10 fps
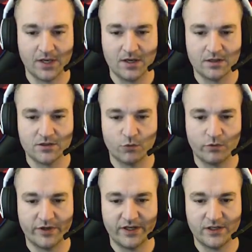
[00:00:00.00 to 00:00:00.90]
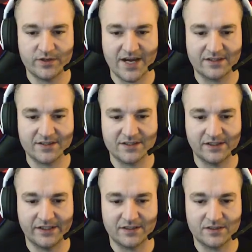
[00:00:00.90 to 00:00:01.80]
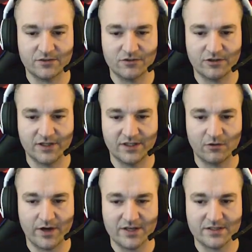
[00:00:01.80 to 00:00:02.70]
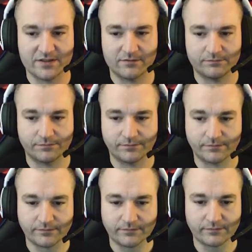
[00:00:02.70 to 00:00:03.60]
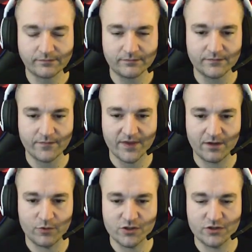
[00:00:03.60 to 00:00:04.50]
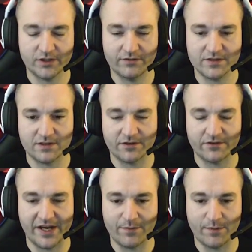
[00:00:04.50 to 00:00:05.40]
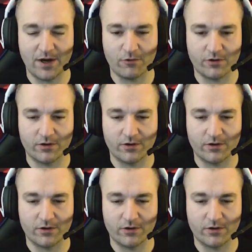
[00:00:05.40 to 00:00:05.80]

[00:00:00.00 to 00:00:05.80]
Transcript: So we're ready to attack this elite to turn in the quest, which should give us another anima power.